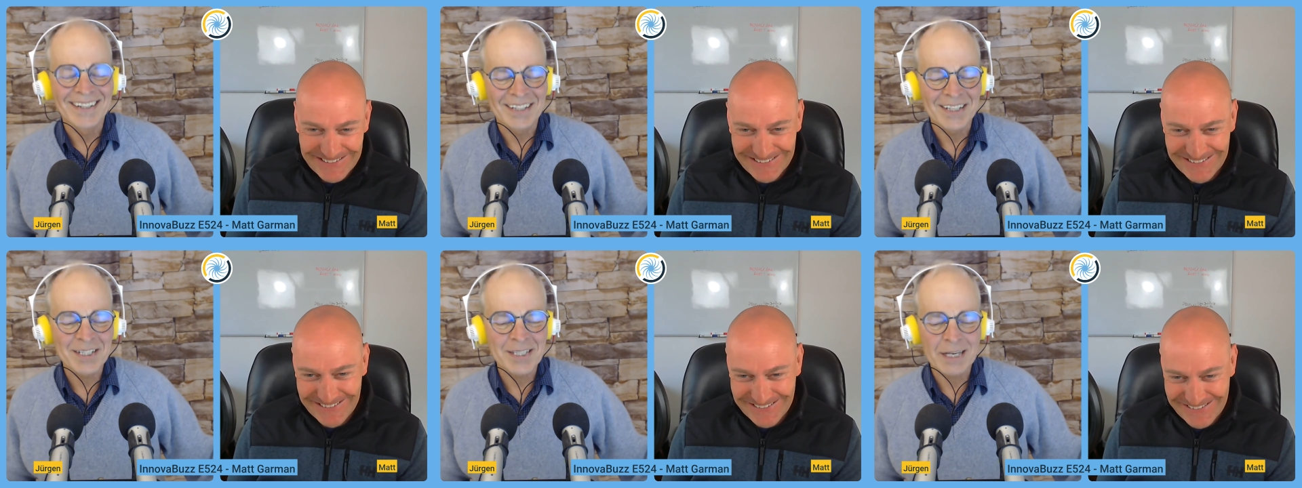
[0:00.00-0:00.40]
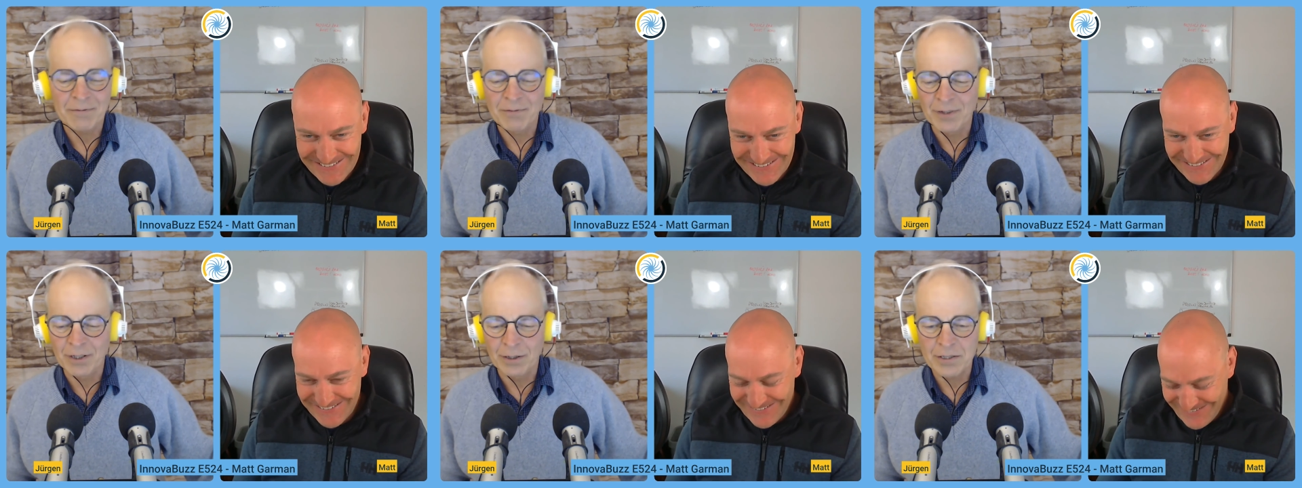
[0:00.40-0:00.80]
Speaker 1: I guess that
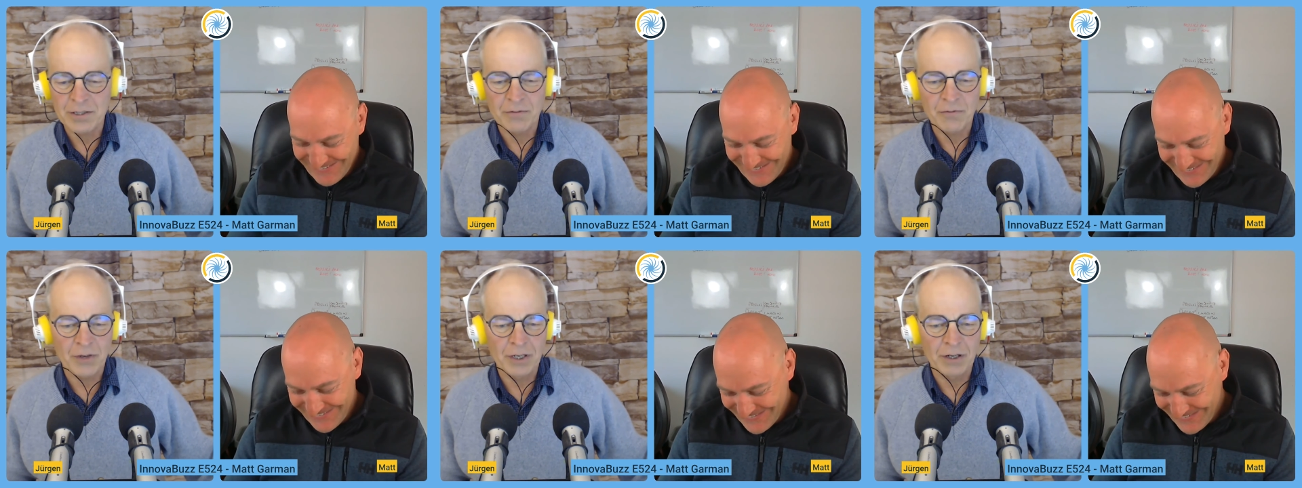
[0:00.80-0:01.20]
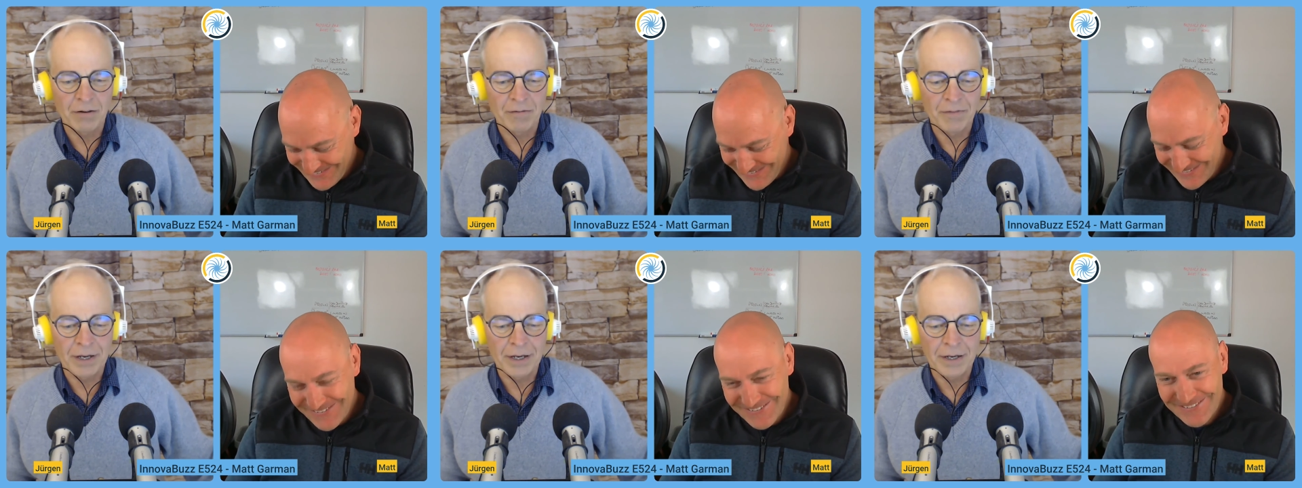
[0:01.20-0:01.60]
philosophy
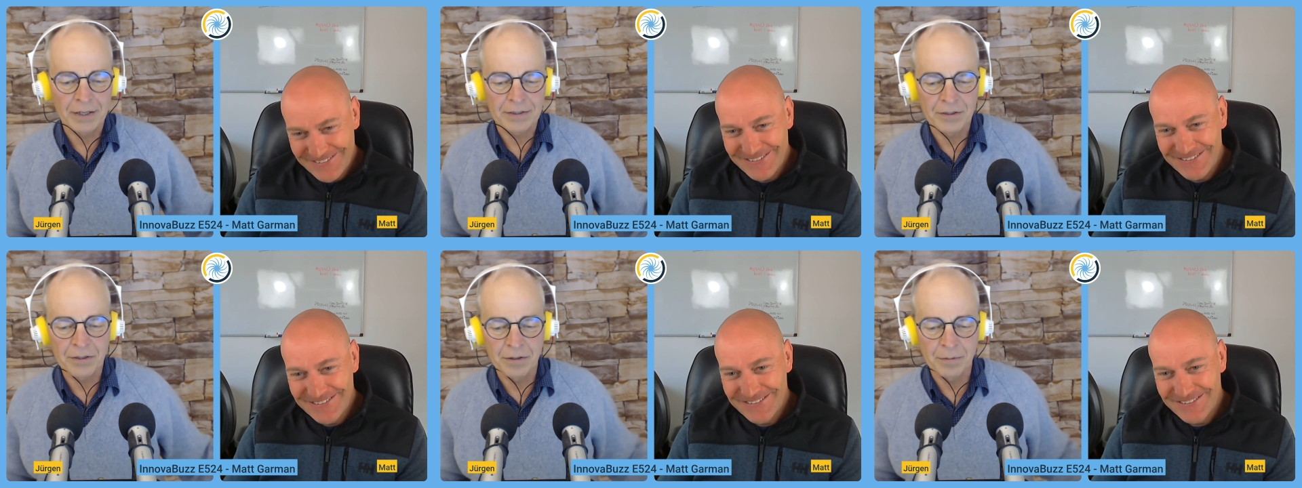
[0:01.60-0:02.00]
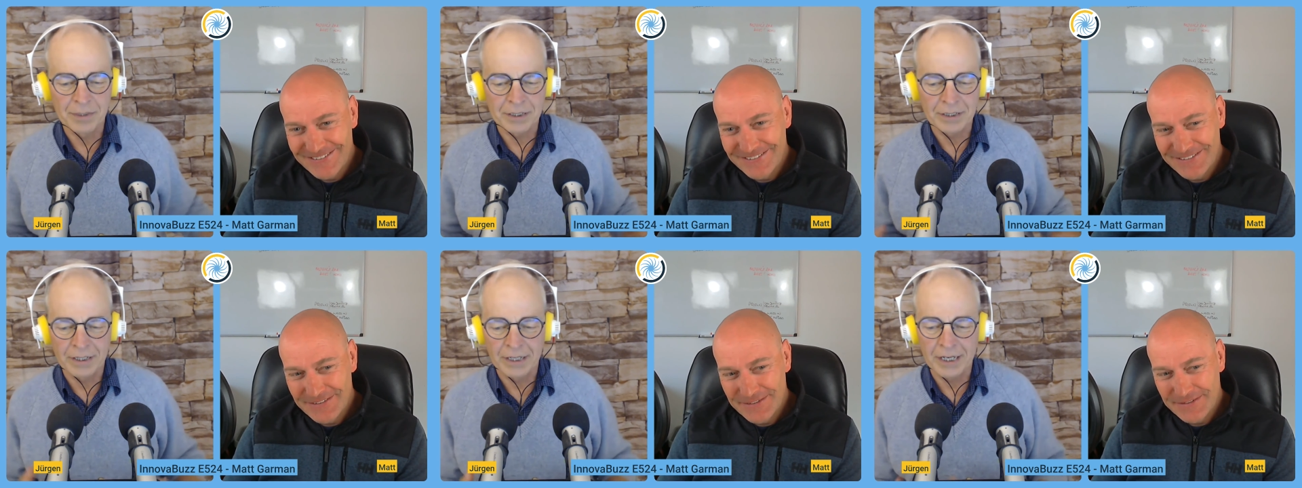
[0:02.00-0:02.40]
of that
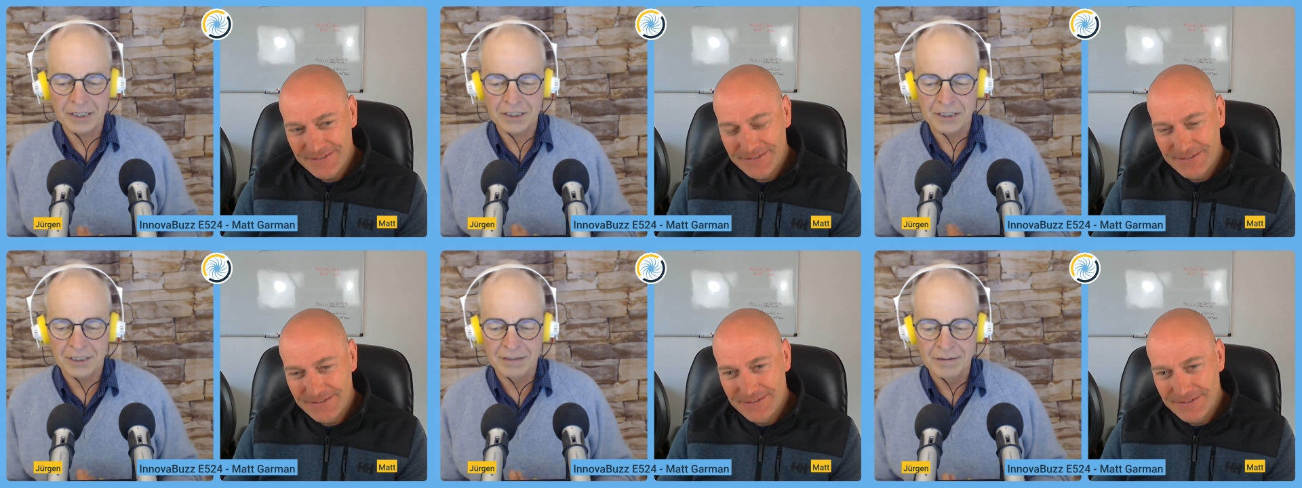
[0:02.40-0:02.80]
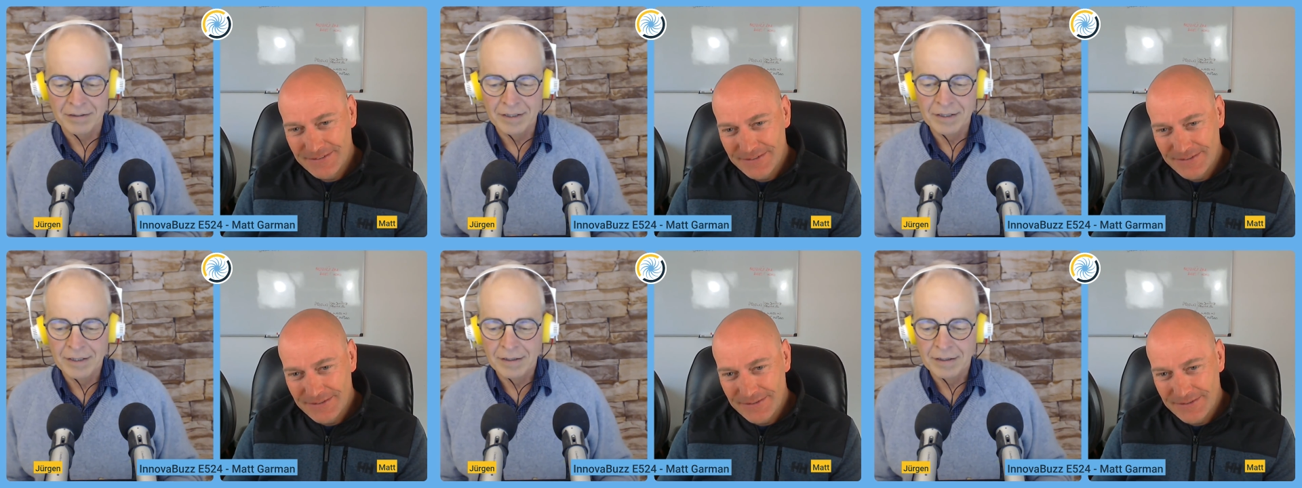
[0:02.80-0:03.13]
human connection